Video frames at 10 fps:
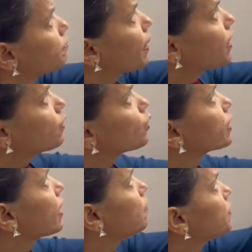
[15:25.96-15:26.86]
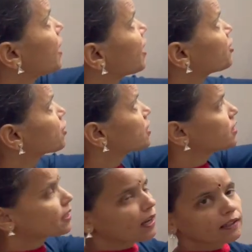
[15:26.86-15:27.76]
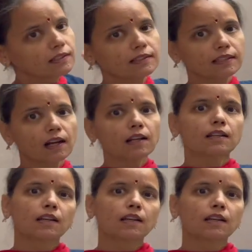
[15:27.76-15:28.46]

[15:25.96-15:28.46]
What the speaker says: parallelogram, the adjacent angles are